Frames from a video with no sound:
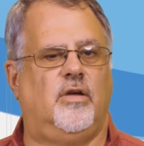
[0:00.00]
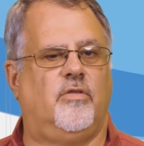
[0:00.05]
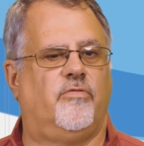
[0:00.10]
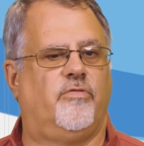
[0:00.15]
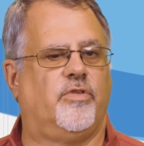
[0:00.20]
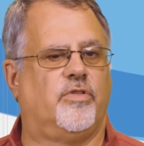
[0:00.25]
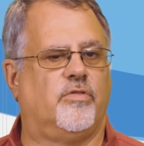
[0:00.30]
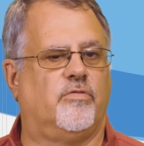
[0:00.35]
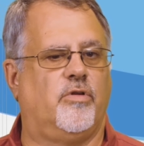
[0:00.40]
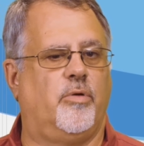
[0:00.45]

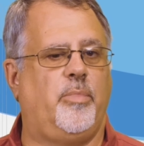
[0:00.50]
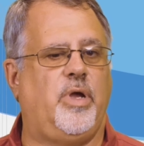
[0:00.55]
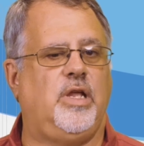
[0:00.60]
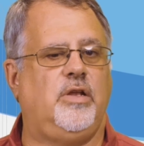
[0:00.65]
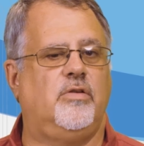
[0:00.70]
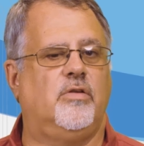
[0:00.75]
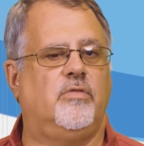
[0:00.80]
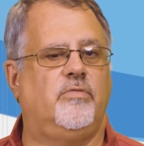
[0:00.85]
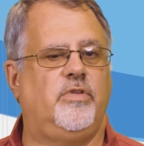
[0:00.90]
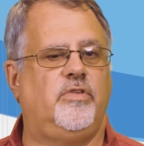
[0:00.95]
For the
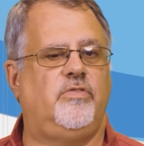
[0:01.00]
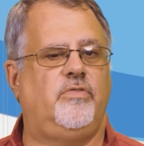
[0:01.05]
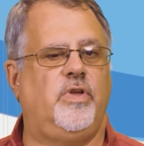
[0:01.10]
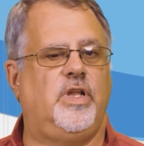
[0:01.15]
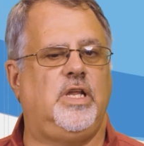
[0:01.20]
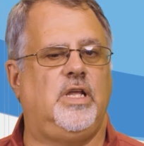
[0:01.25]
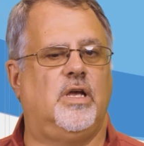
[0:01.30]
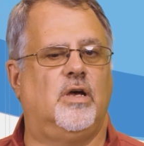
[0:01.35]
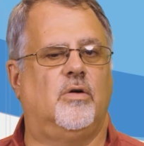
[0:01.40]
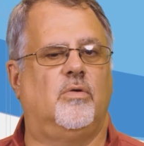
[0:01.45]
remainder of this
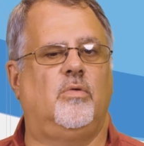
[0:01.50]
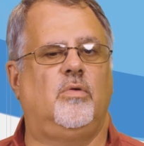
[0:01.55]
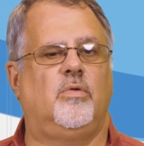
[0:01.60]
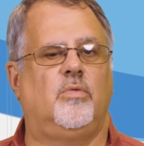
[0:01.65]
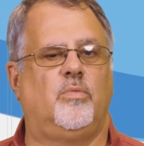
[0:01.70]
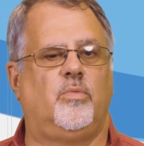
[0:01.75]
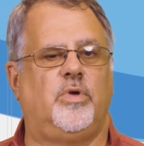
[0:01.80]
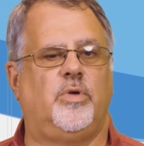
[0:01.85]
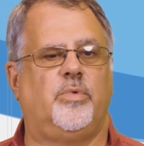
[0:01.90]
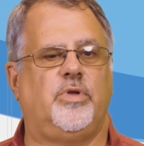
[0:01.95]
video,
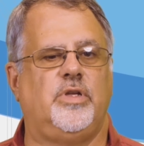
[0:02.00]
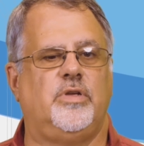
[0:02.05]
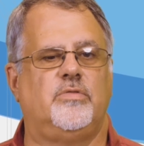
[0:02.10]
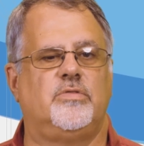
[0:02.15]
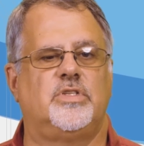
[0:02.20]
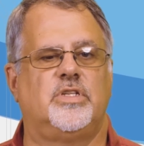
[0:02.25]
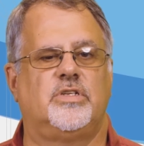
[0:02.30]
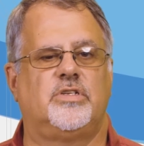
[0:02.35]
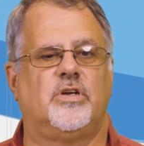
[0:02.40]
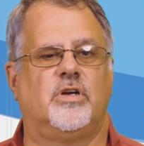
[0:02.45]
we will
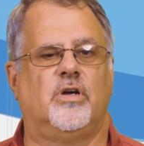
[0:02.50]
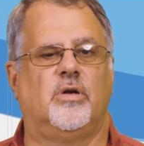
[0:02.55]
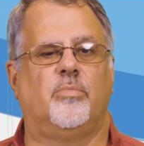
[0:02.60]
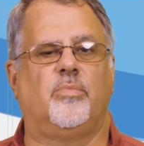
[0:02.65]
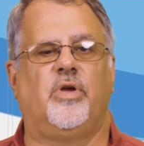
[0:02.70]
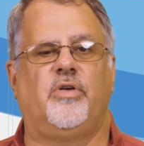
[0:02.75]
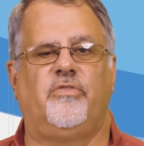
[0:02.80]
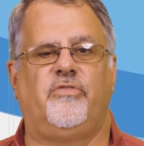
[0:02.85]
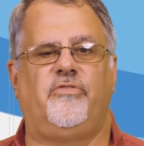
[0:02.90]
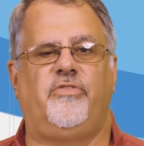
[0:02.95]
use the term
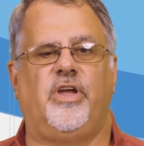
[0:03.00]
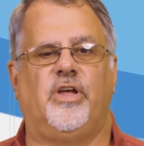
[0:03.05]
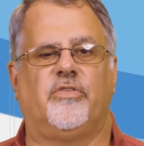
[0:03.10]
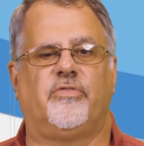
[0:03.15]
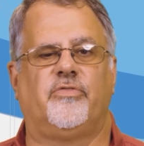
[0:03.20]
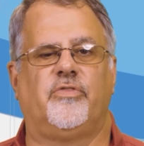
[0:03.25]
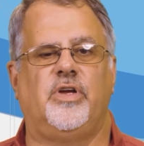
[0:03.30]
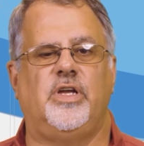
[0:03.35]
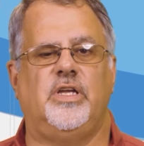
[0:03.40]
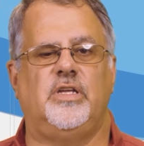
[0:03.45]

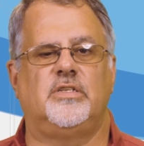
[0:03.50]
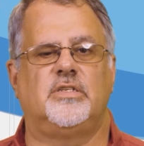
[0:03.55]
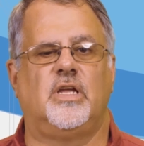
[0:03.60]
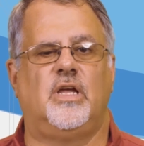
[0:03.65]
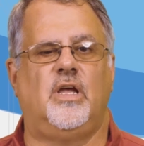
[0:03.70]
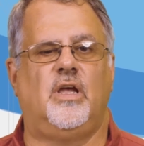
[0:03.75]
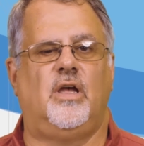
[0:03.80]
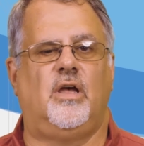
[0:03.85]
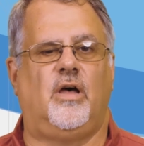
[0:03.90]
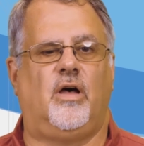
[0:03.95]
fail-freeze,
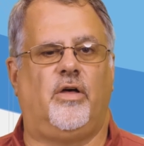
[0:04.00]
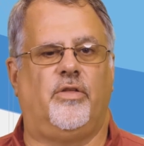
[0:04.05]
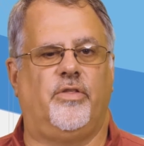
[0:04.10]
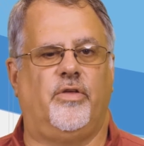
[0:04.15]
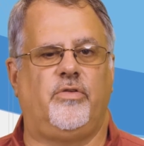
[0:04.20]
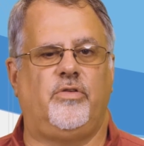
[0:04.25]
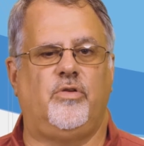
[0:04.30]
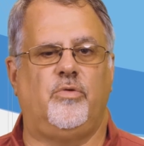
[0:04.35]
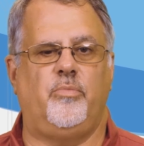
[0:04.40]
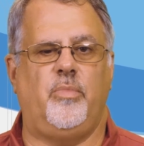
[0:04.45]
although
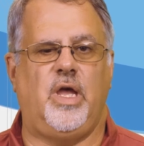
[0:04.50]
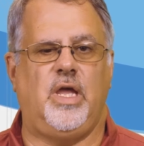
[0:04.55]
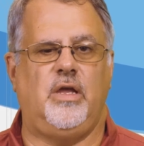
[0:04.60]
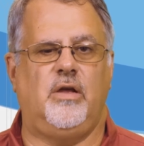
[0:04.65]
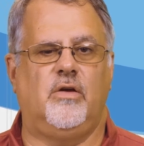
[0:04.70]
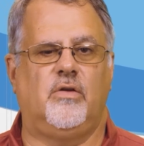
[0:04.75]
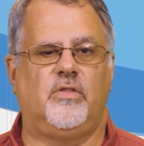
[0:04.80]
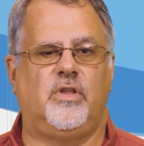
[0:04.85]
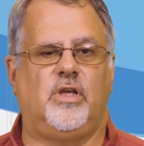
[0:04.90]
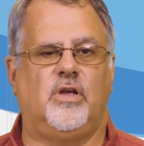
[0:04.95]
you may
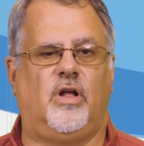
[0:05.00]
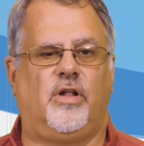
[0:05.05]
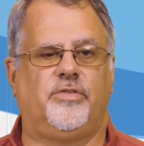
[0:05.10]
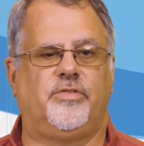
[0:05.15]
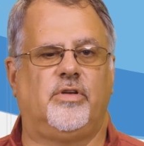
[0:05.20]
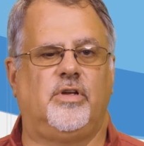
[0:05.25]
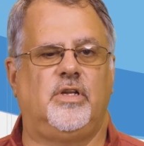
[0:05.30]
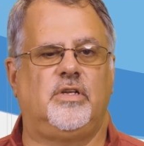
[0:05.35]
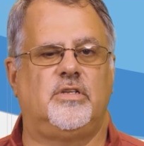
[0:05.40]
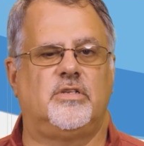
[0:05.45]
hear the
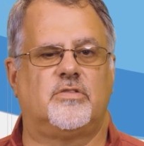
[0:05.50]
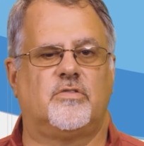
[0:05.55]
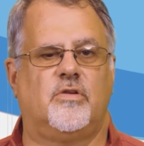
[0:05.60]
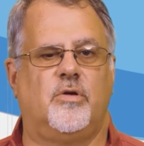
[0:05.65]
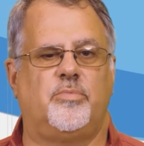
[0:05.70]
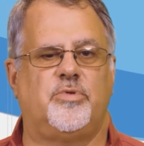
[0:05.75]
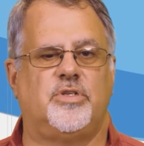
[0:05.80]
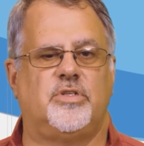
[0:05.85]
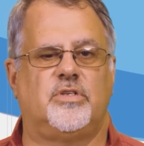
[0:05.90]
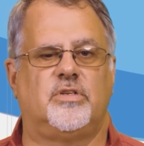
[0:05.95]
alternate
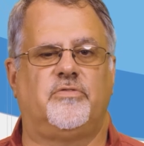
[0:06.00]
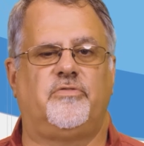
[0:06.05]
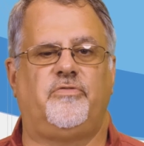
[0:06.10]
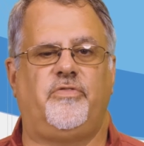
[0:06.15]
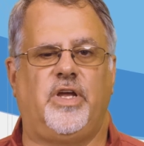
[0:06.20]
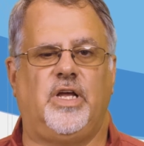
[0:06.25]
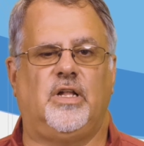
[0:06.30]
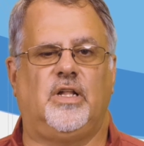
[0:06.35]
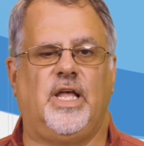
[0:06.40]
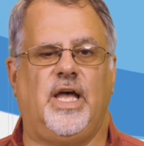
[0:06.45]
descriptions of
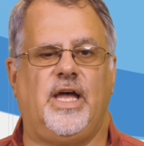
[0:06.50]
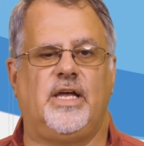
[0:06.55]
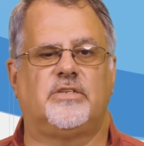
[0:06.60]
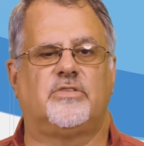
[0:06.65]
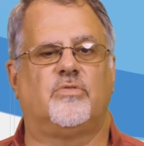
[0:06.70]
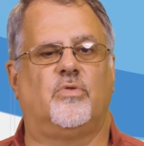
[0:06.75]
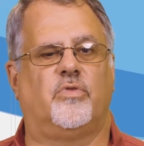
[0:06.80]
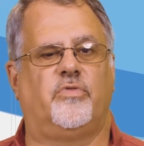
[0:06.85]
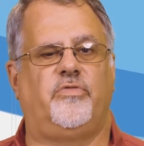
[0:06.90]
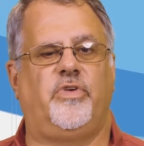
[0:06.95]

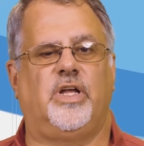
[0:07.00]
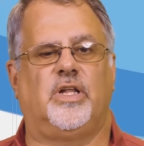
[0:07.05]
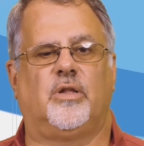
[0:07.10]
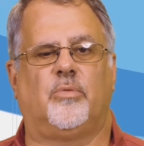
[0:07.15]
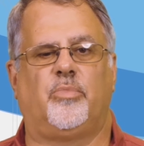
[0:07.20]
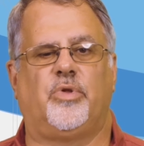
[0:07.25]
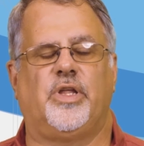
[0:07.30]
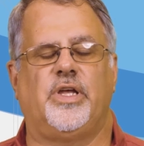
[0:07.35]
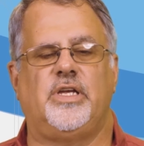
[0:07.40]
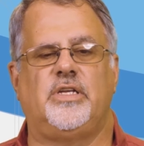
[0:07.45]
fail-last or
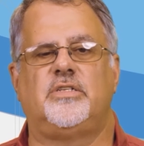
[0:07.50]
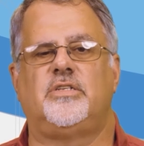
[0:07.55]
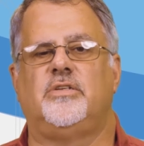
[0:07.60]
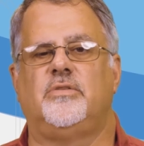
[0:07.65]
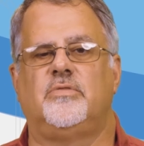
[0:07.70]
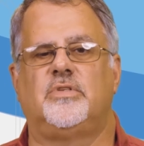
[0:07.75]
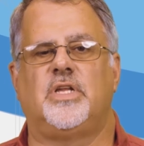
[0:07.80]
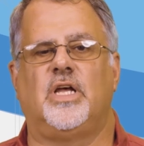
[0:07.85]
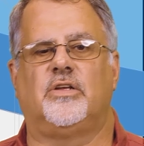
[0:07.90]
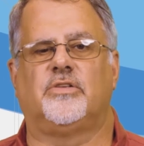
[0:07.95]
fail-in-place
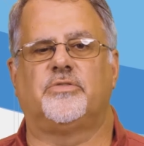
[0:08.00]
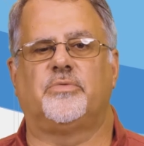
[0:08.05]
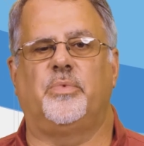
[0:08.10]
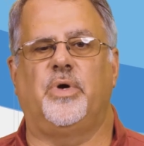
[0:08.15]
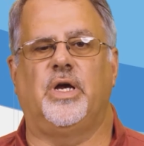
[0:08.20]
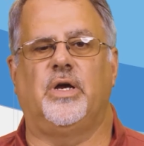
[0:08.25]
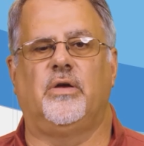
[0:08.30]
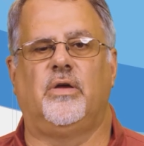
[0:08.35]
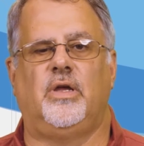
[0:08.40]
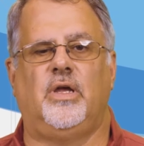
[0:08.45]
used
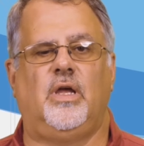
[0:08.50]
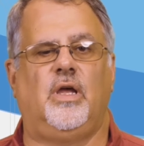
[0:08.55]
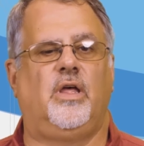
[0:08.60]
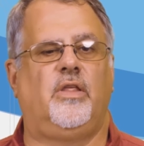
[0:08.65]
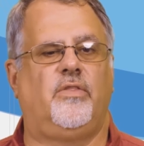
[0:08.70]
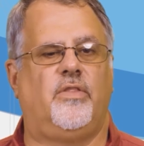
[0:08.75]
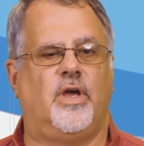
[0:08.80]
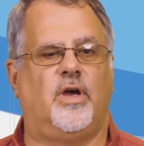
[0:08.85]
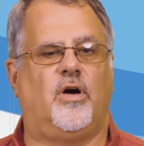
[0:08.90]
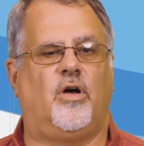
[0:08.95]
elsewhere.
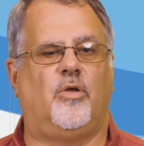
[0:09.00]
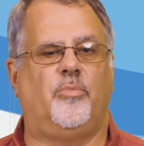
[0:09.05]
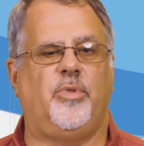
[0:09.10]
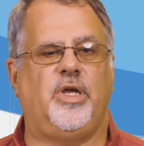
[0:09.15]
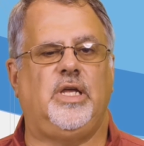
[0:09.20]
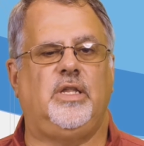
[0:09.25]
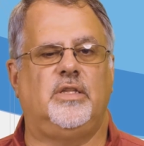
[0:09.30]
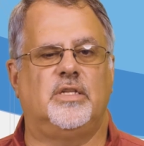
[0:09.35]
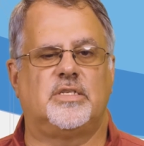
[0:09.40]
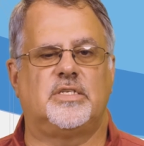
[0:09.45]
They all
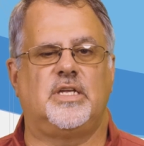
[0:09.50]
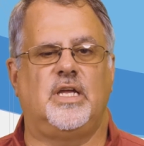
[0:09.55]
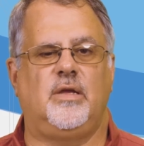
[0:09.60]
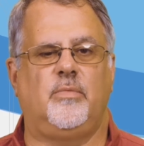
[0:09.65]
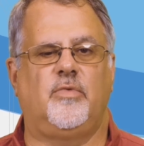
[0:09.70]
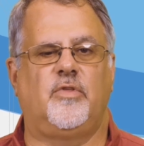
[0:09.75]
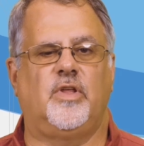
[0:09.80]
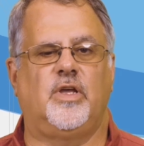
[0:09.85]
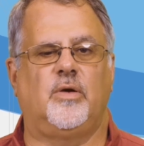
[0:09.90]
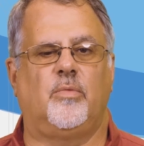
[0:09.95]
mean the same
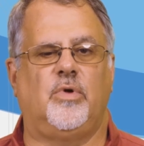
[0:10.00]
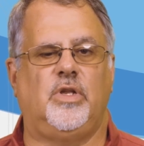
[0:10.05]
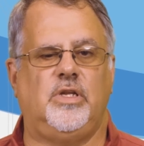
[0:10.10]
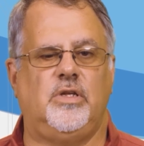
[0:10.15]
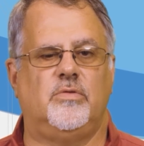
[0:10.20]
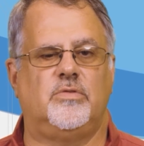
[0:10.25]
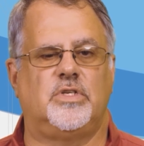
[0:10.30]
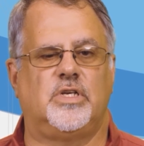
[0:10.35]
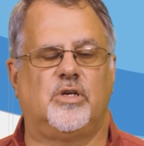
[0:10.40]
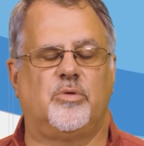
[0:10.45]
thing when
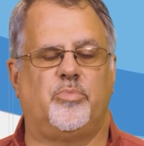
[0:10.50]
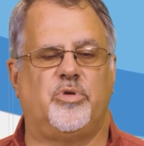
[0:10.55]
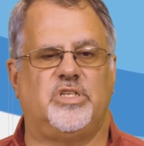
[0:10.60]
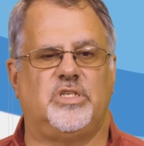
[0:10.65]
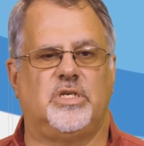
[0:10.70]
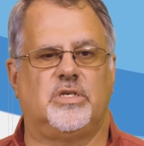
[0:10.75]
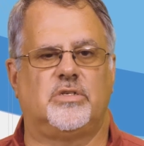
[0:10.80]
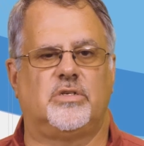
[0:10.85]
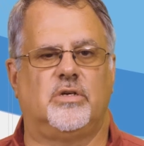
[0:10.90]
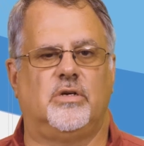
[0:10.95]
using a
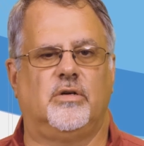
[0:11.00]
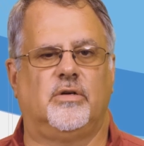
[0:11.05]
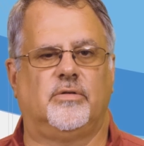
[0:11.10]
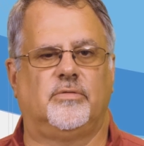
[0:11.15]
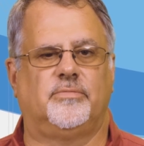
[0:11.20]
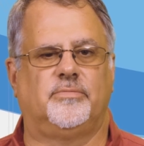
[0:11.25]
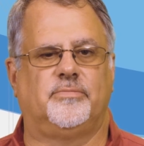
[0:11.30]
positioner.